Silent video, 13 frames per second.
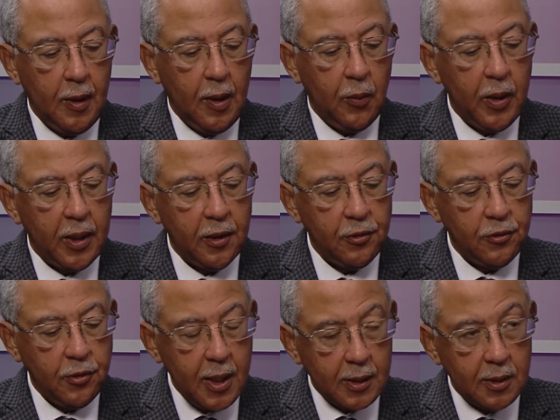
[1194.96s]
We can
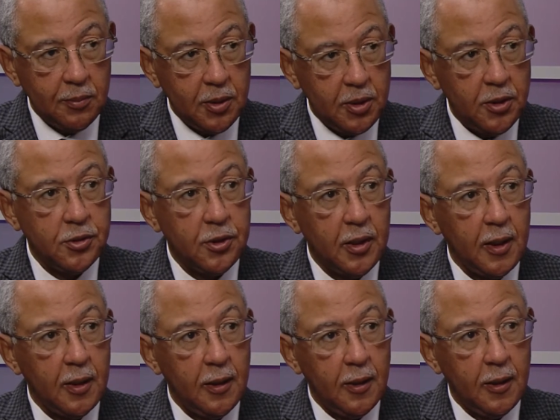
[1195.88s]
check the
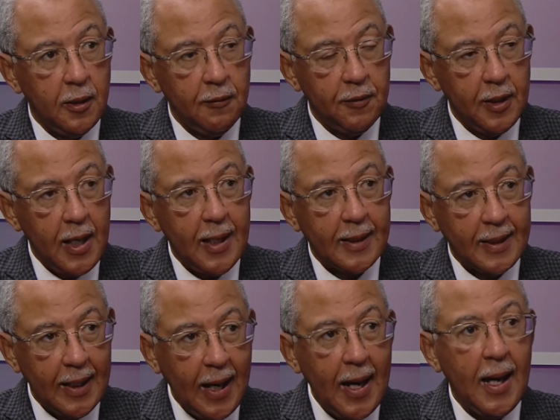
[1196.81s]
positioning of that
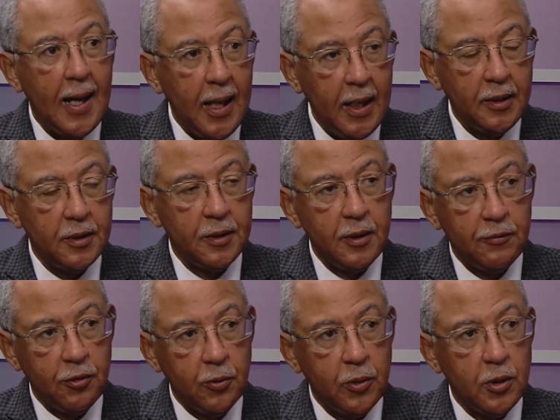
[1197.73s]
guide,
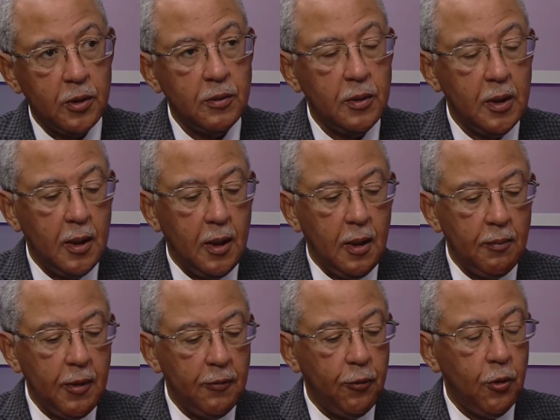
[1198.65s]
if you will,
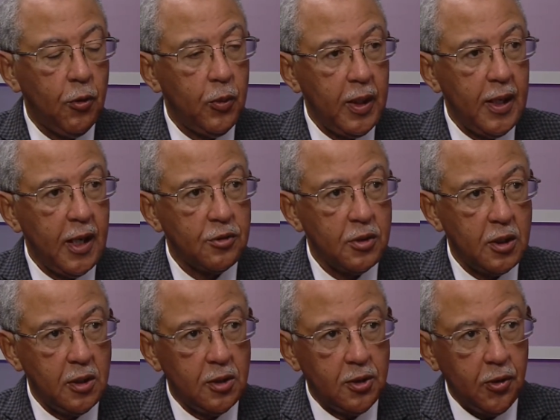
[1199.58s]
before we
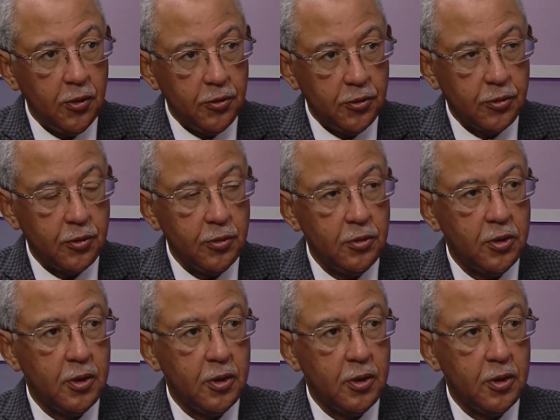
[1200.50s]
actually insert the screws